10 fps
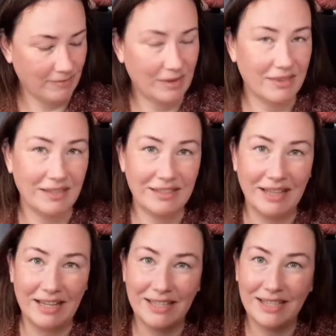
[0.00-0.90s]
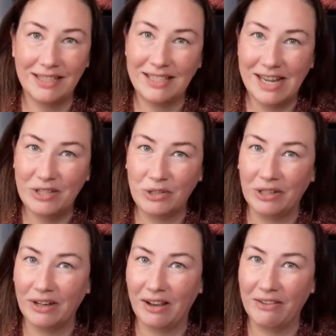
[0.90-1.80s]
this nice
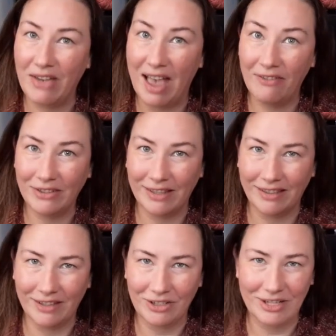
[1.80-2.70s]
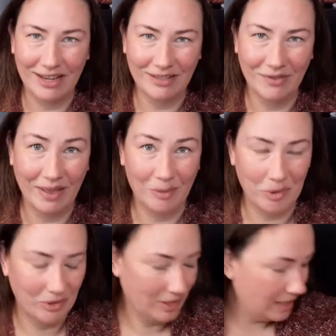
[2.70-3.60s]
taster of everything that she has available.